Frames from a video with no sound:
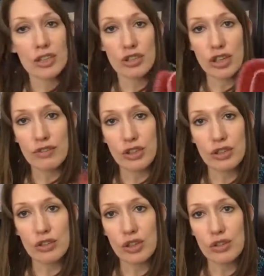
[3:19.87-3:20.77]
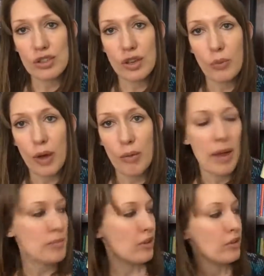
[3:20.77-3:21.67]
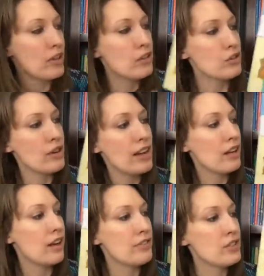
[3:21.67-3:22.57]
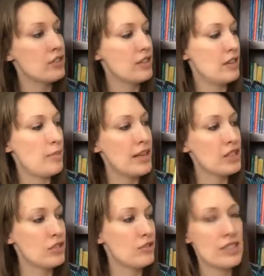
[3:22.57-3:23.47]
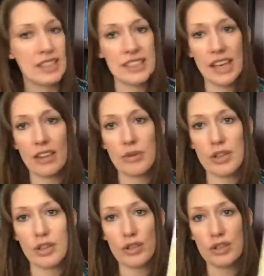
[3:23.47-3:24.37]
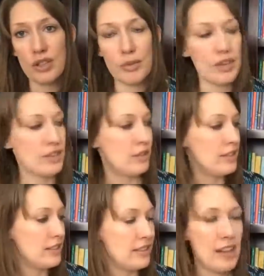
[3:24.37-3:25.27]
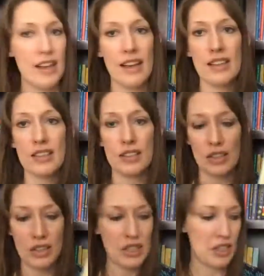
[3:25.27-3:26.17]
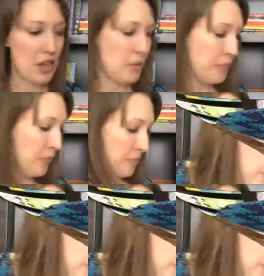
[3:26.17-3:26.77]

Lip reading: Make sure if you do use a wet wipe though that you dry it off so that the pages don't stick together when you close the book. So it's good to go.